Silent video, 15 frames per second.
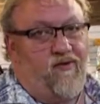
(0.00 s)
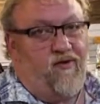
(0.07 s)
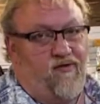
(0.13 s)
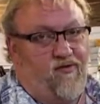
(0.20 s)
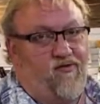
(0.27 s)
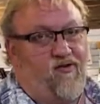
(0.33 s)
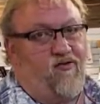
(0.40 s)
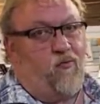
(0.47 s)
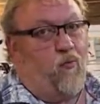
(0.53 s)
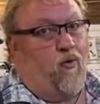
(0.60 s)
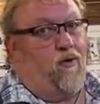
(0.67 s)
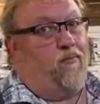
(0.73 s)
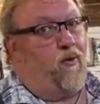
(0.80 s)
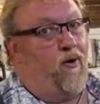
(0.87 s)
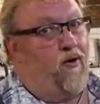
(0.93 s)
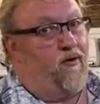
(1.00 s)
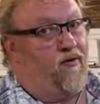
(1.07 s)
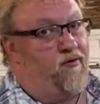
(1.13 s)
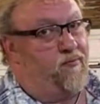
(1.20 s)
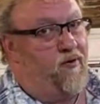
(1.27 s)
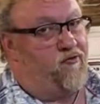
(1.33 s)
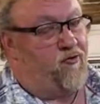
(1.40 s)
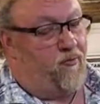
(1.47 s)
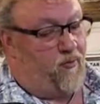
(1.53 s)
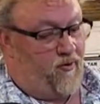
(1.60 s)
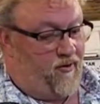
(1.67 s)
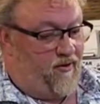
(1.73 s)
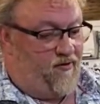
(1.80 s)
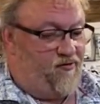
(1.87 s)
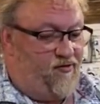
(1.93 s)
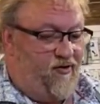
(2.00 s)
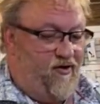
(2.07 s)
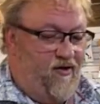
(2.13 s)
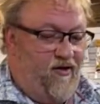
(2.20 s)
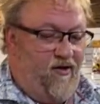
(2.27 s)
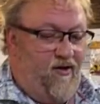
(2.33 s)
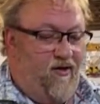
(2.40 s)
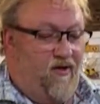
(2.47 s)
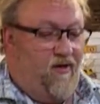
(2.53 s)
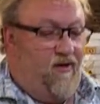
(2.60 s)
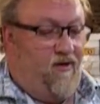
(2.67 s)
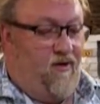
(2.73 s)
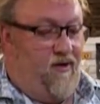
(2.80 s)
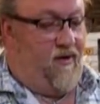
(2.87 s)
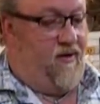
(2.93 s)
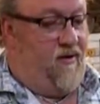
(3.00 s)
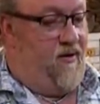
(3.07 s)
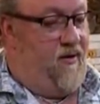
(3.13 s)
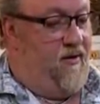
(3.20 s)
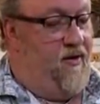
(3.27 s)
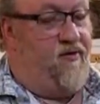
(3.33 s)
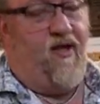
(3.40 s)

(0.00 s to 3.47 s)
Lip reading: This is just one part of the special prize. And this